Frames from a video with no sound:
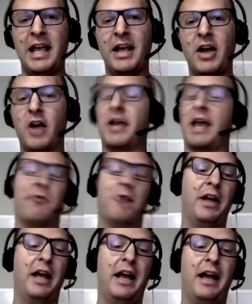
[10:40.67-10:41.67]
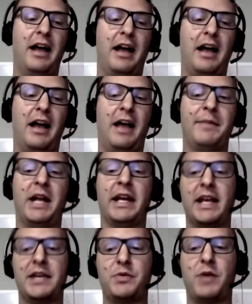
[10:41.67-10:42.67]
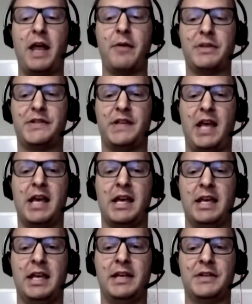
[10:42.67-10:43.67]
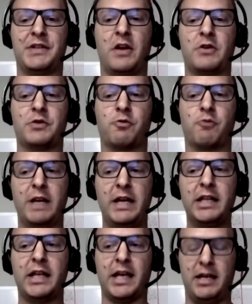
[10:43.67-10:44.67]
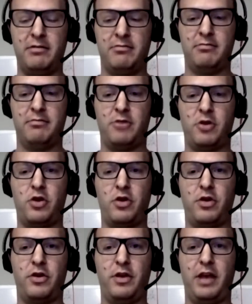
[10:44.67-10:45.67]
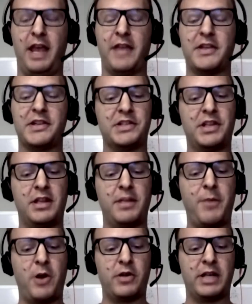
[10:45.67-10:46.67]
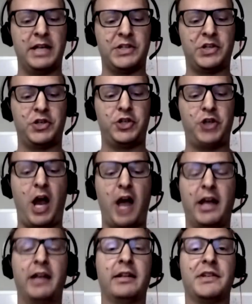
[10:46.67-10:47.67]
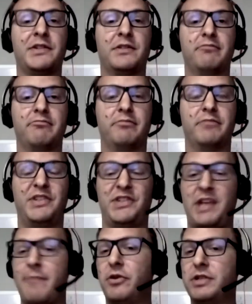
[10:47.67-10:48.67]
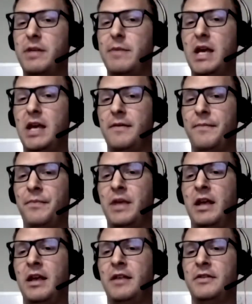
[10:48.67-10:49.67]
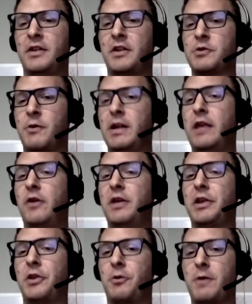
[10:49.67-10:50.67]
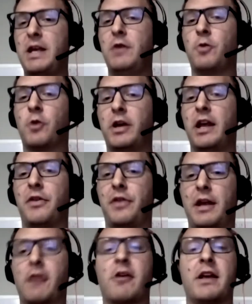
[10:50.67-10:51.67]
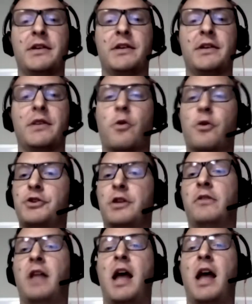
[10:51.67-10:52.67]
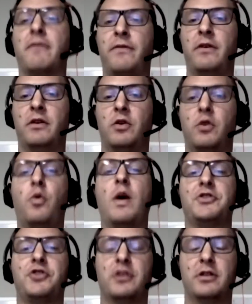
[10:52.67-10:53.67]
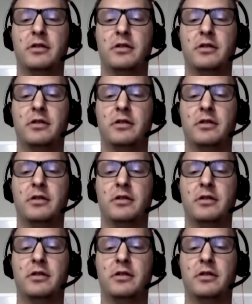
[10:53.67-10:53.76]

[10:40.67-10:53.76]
Okay, well, I mean, I guess what I would say is there's really, and this is the part that is shockingly simple to me, that there's really only 3 working theories to the origin of life question.